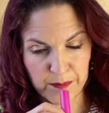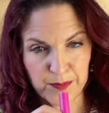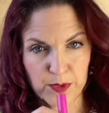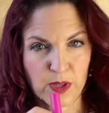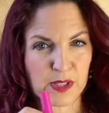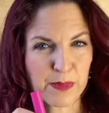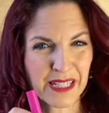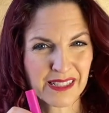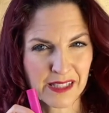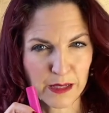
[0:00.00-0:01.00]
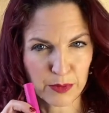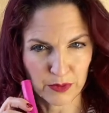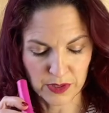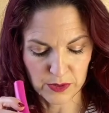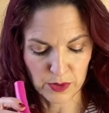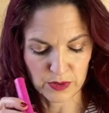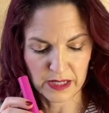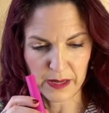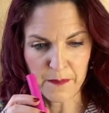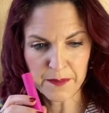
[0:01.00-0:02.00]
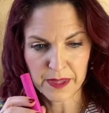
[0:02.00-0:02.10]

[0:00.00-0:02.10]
So I speak in syllables, as you could hear.